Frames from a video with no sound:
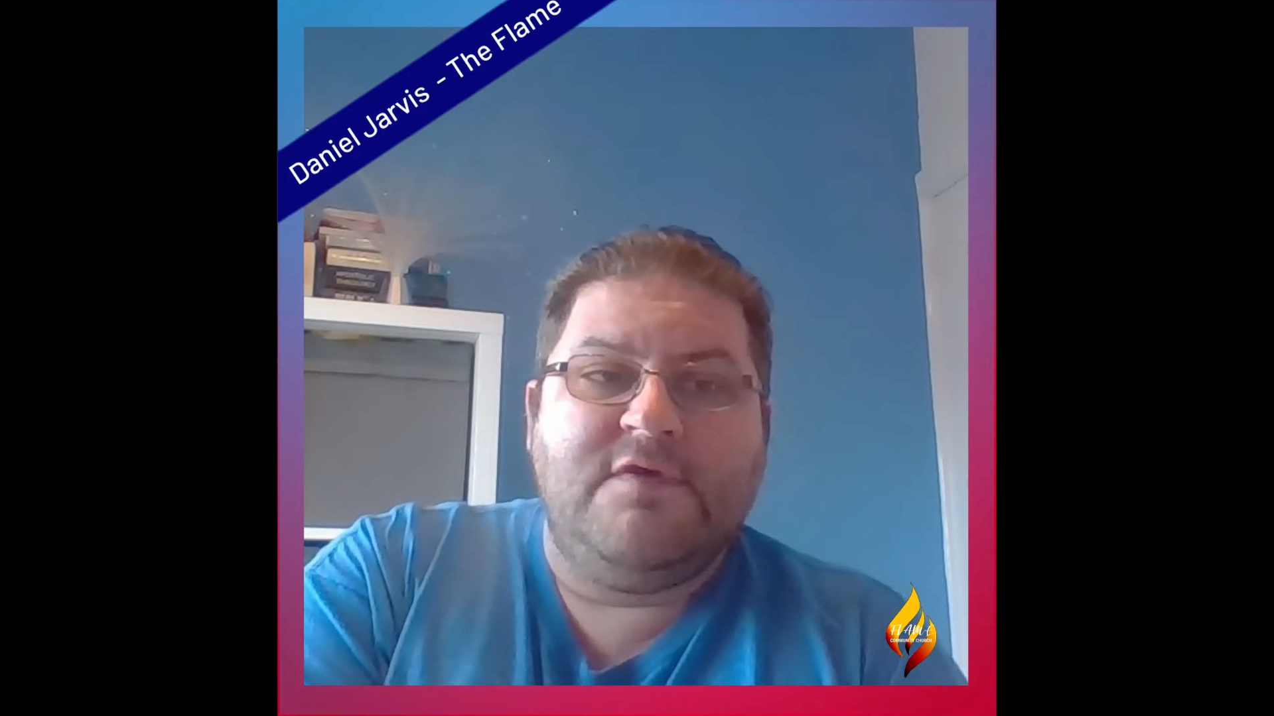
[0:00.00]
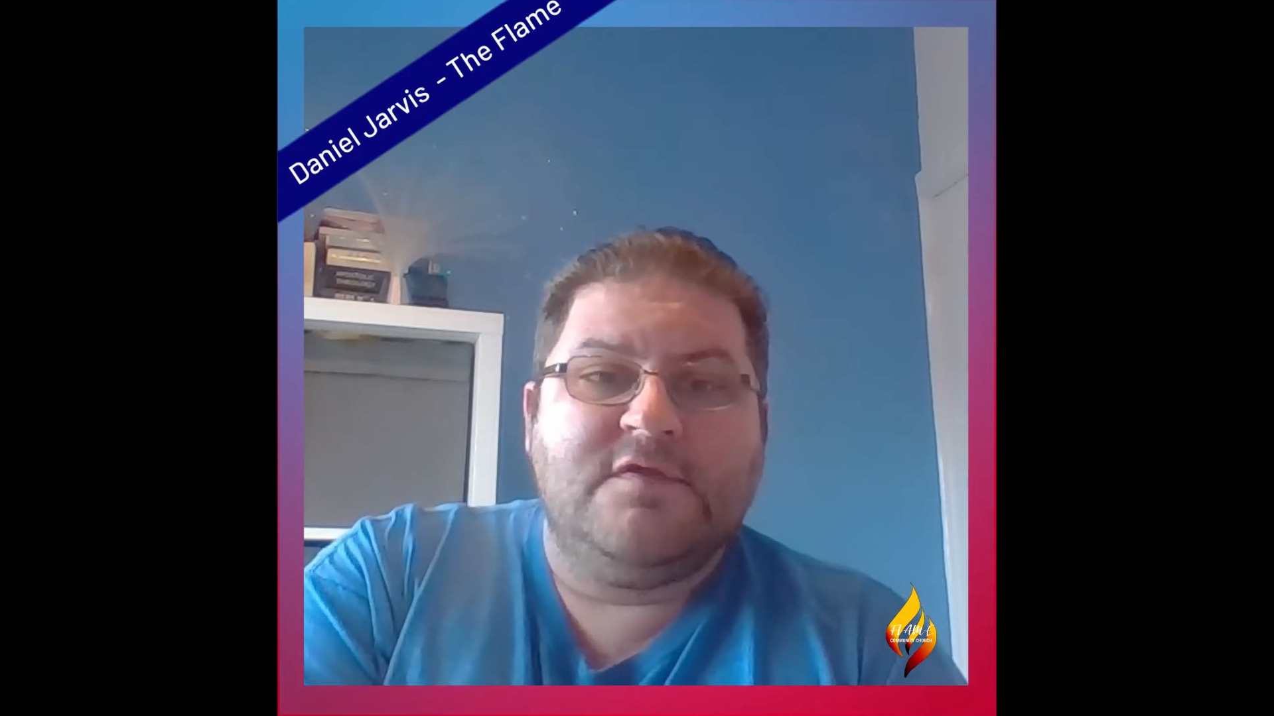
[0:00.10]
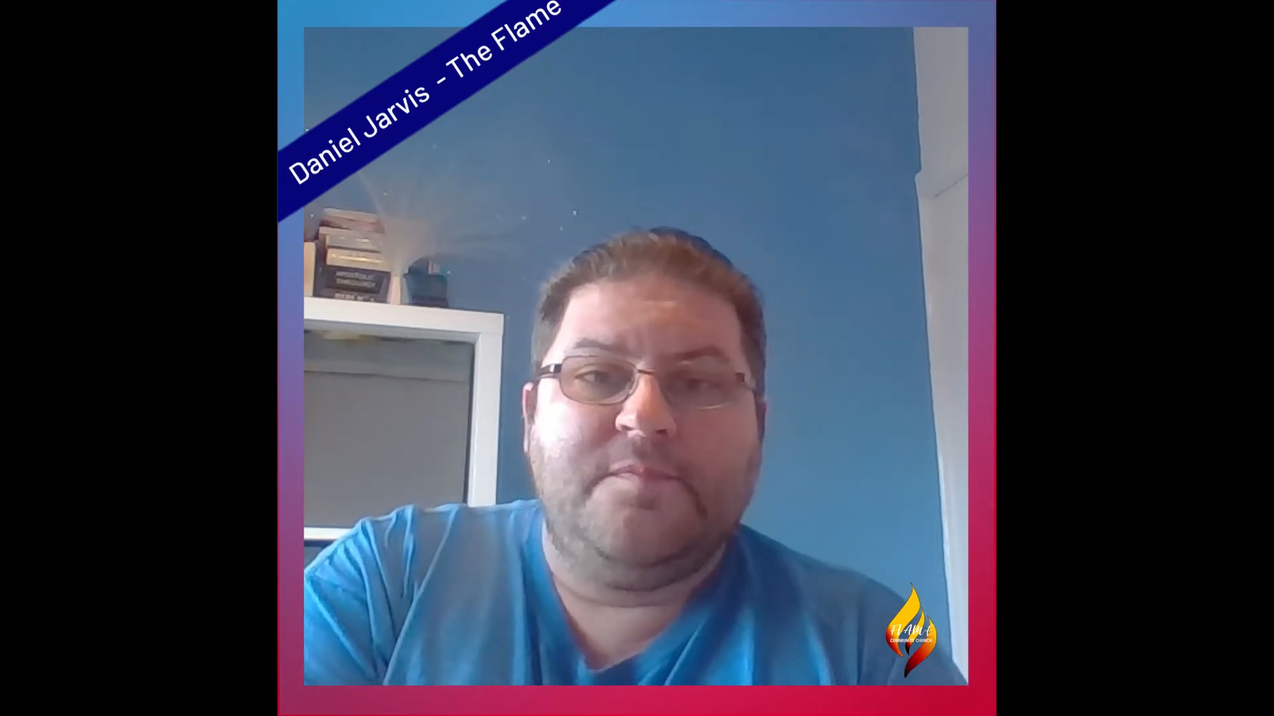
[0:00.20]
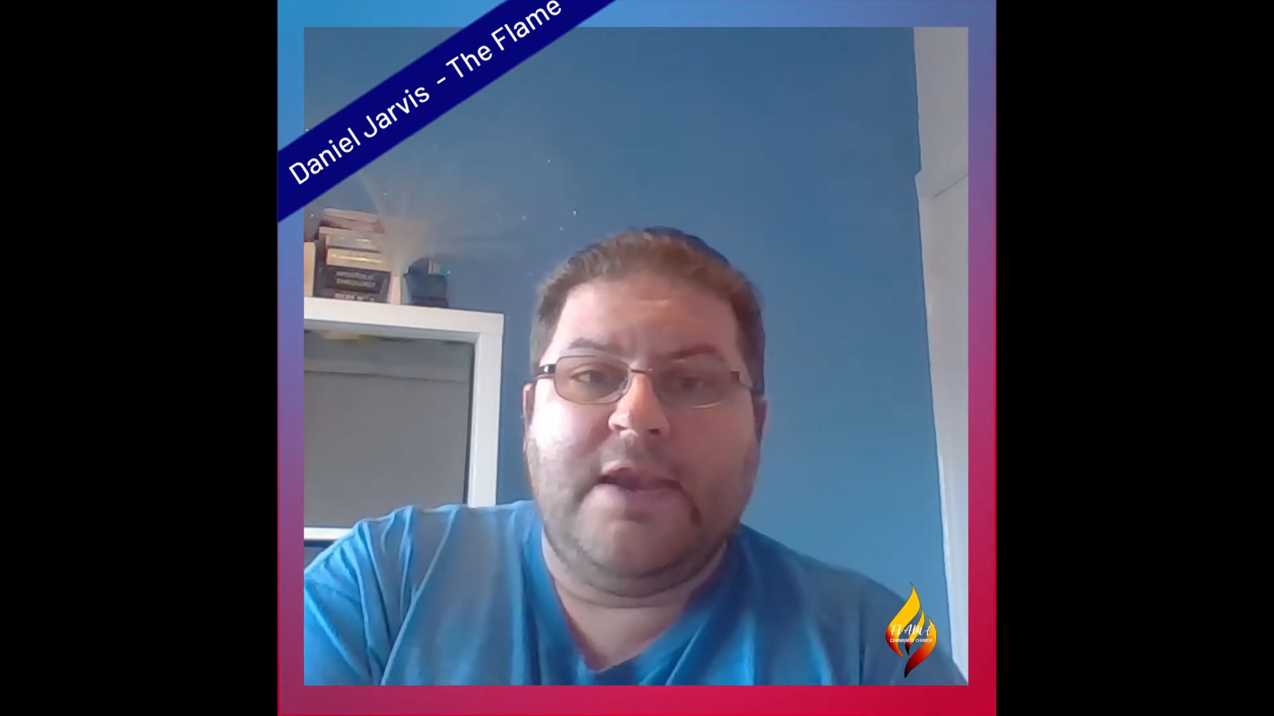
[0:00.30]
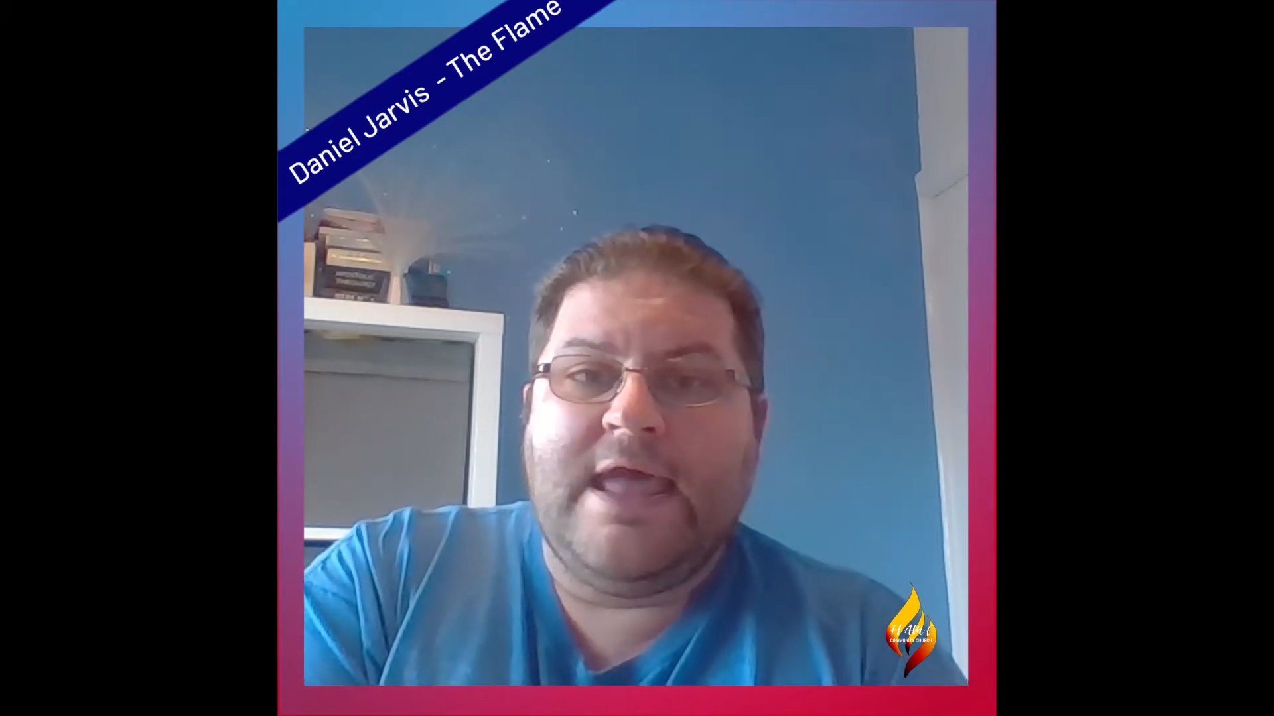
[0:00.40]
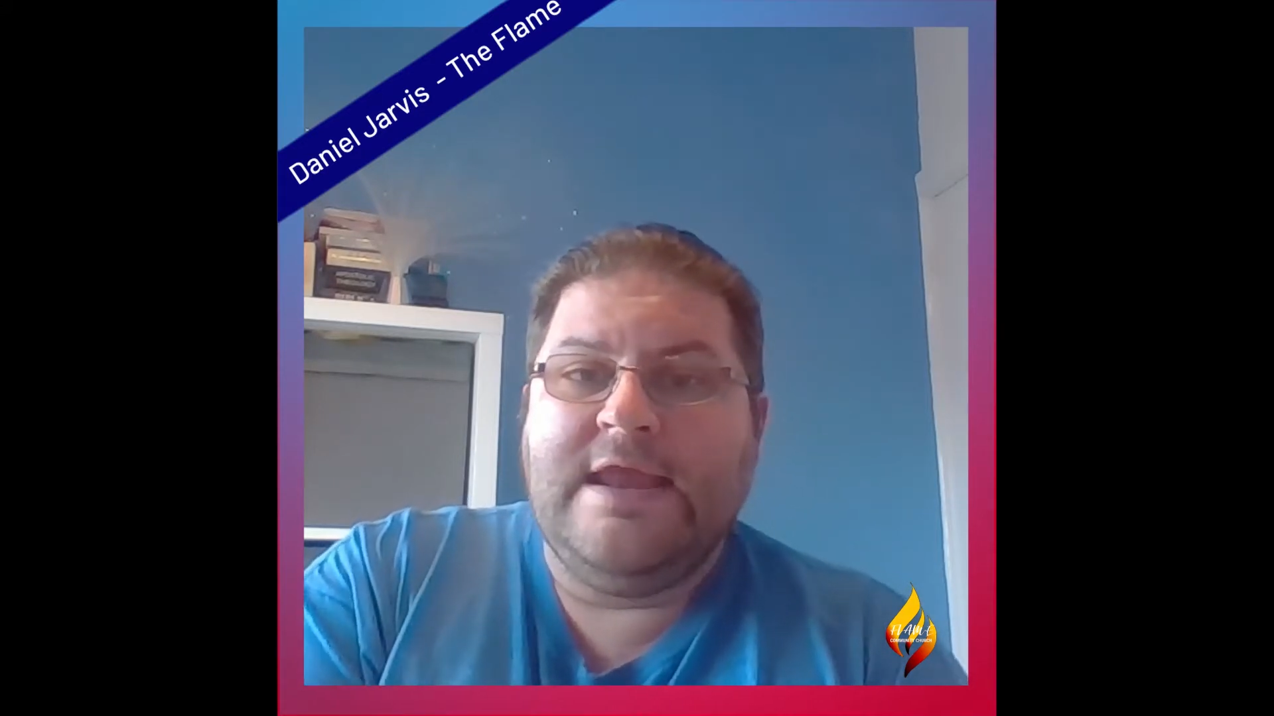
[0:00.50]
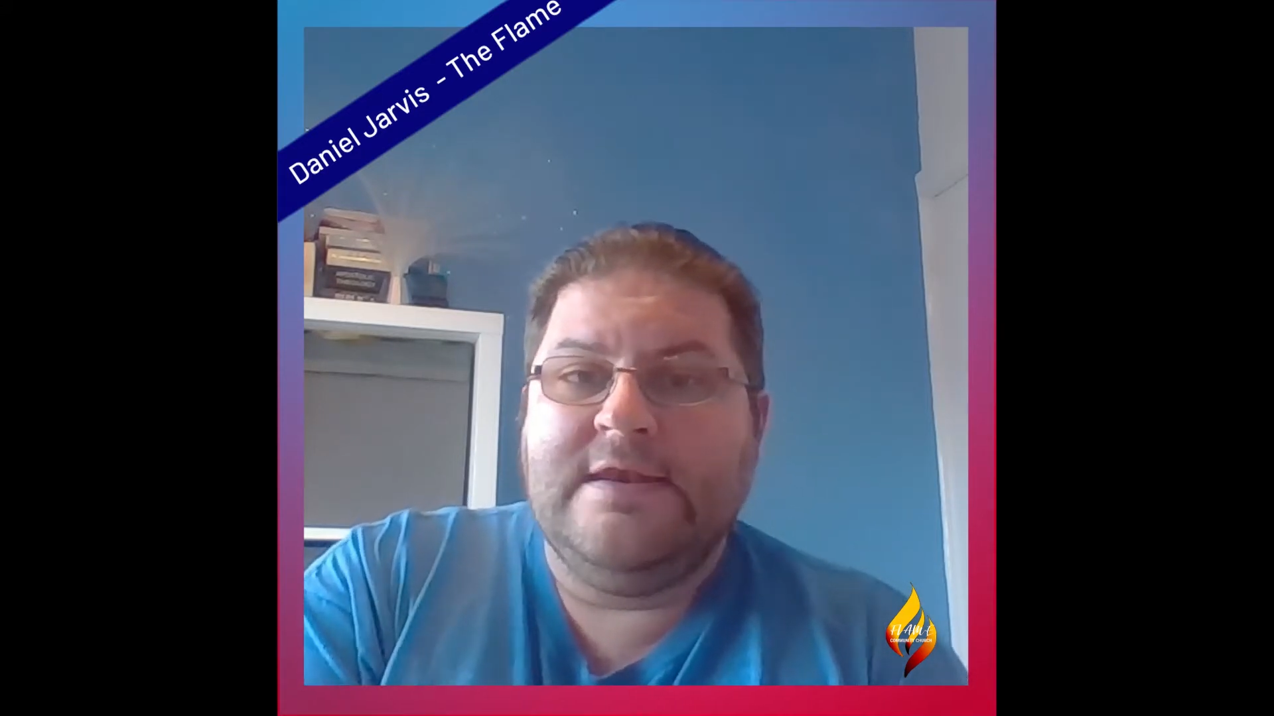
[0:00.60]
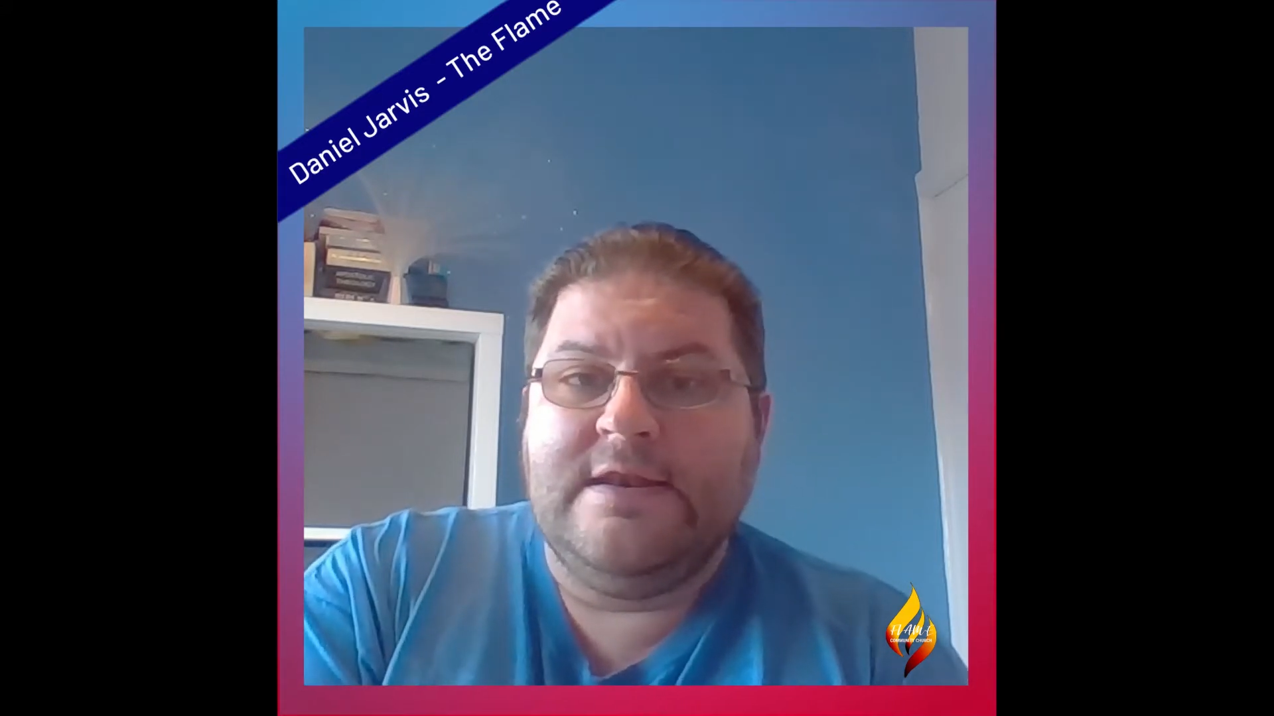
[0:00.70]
explained